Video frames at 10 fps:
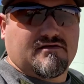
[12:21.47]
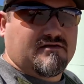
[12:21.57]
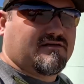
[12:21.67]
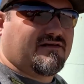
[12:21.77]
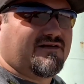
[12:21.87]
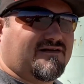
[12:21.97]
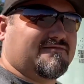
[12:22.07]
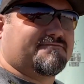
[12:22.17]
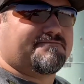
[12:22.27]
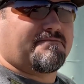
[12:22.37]

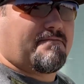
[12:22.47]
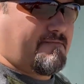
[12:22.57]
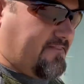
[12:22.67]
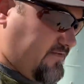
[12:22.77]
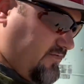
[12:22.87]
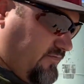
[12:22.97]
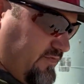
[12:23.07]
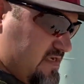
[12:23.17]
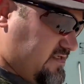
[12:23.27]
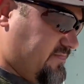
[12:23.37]
The
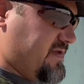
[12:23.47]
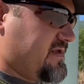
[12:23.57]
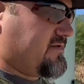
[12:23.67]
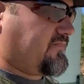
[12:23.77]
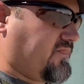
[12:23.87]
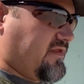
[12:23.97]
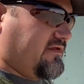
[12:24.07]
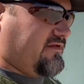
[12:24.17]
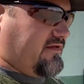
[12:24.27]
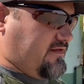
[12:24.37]
reason being
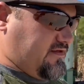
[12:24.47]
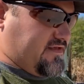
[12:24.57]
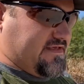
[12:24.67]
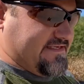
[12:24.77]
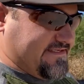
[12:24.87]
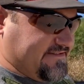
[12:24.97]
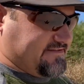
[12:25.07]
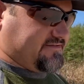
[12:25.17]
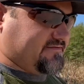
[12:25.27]
is